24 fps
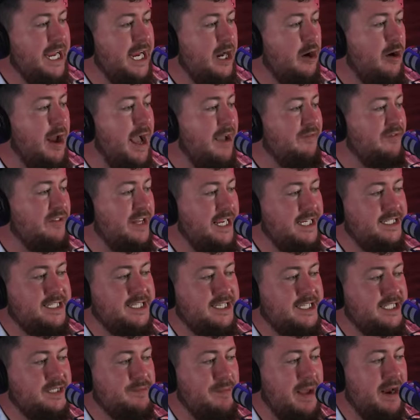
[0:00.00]
here, I've linked
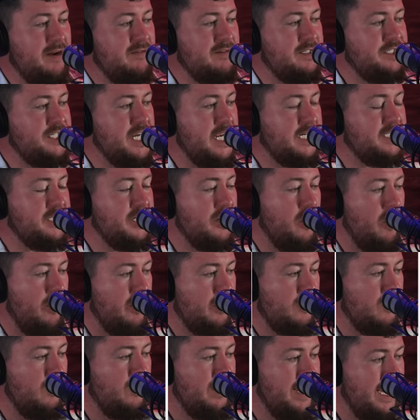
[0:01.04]
to this Metal Injection
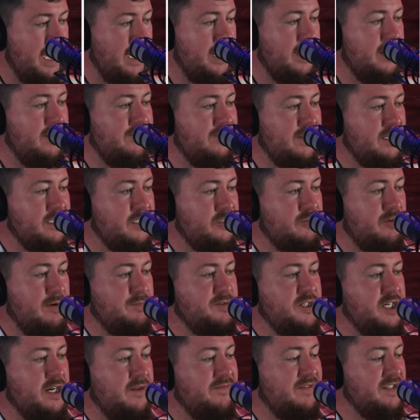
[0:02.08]
article in the
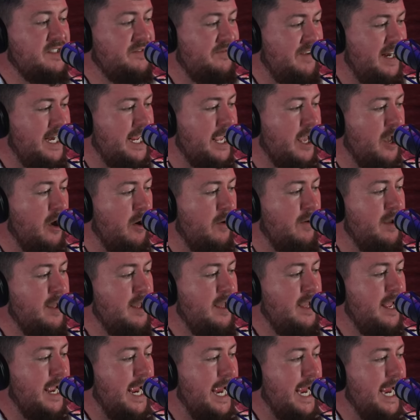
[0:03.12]
description of this video.
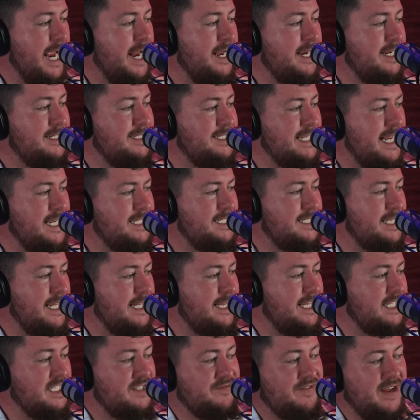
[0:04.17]
And it says
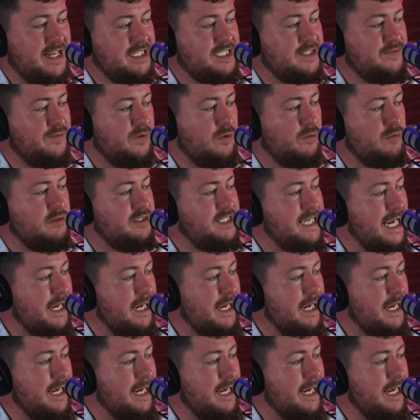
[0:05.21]
that this festival will